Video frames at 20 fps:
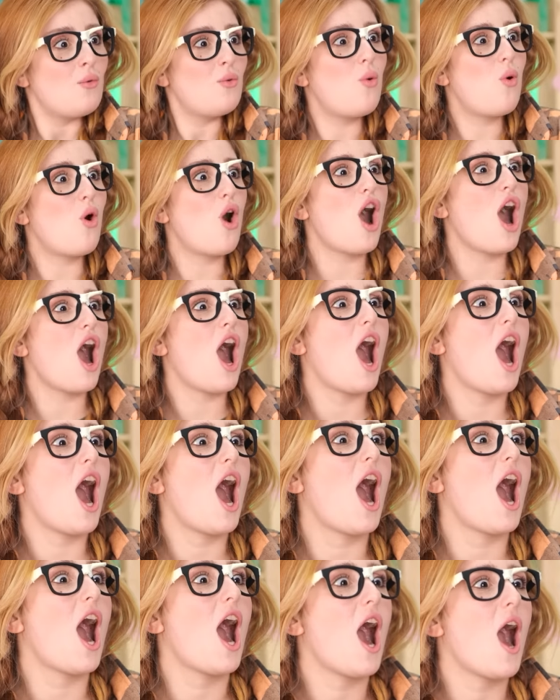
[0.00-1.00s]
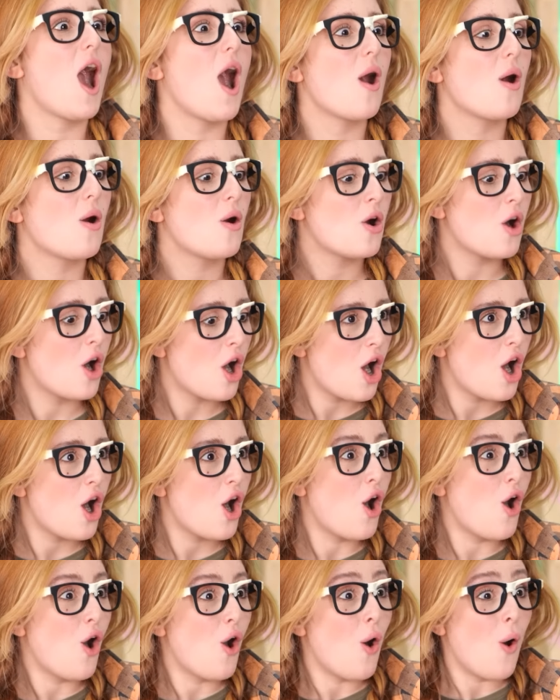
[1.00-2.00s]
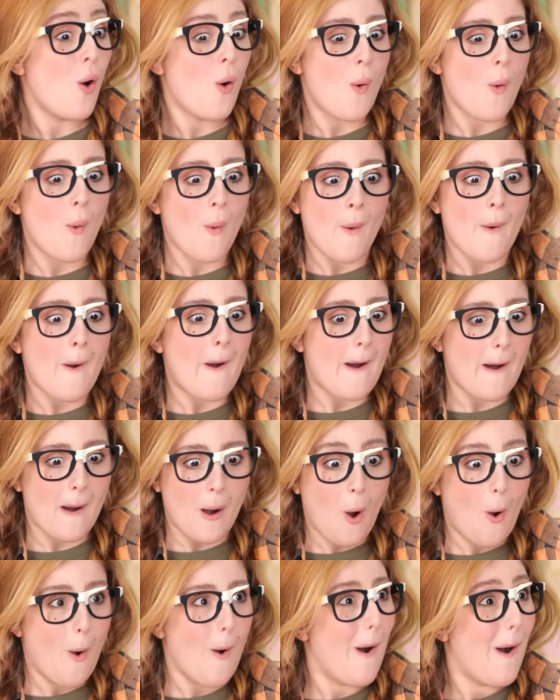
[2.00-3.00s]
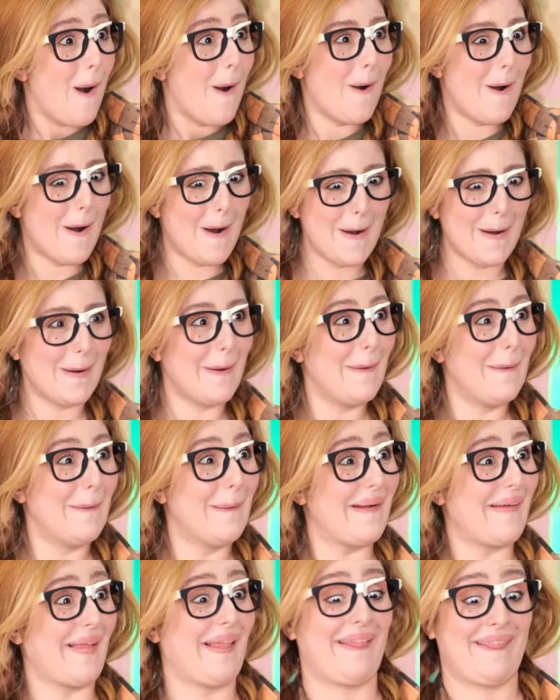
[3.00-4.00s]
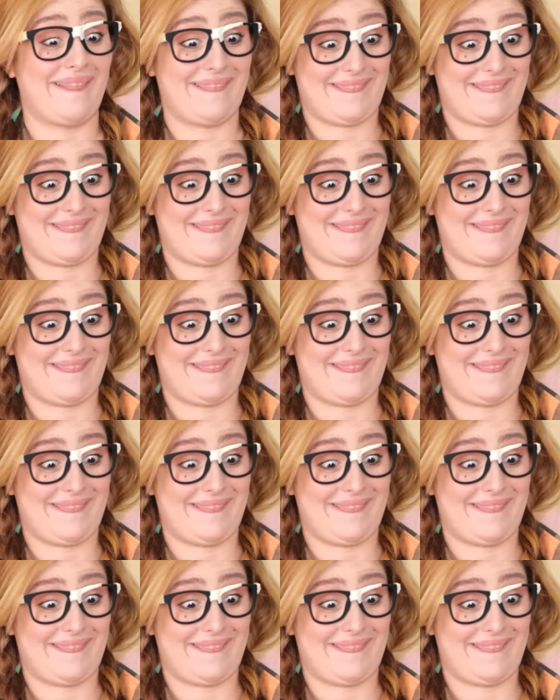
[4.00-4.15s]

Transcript: Whoa! What a great idea! That gives me an idea,